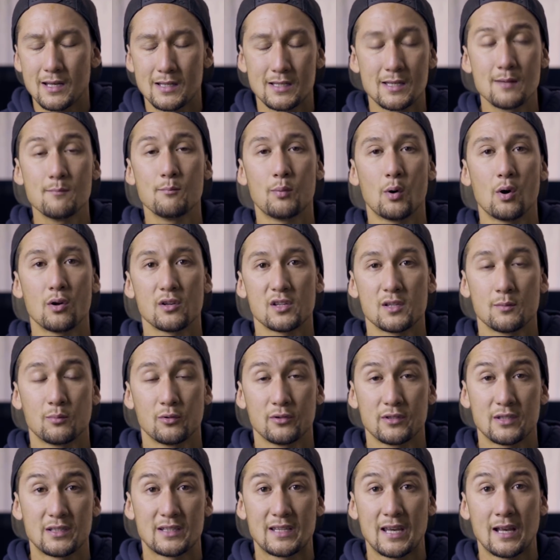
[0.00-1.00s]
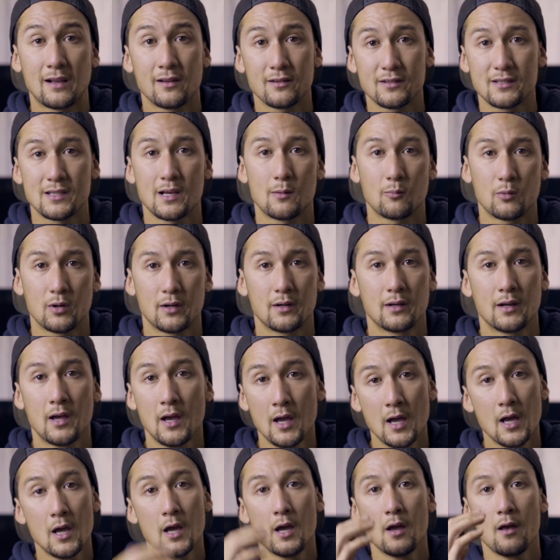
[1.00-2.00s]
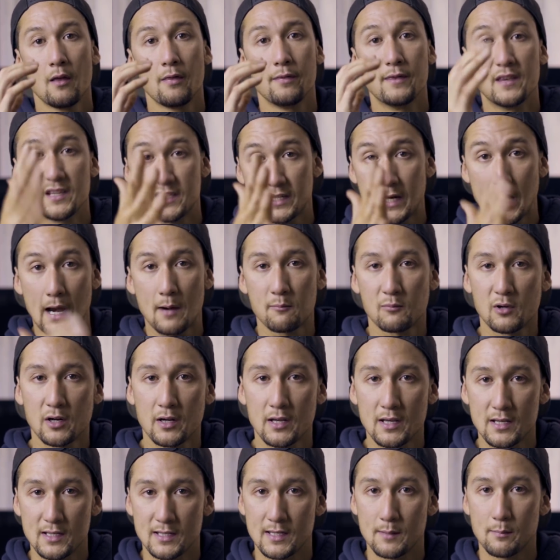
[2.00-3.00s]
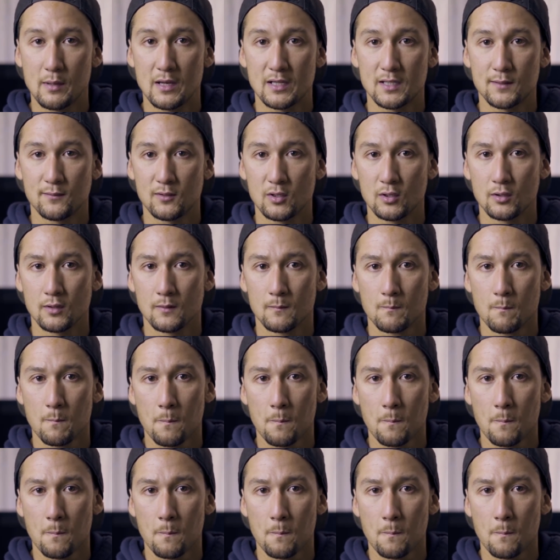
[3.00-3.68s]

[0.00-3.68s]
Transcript: impossible to tell someone this camera is the best for you.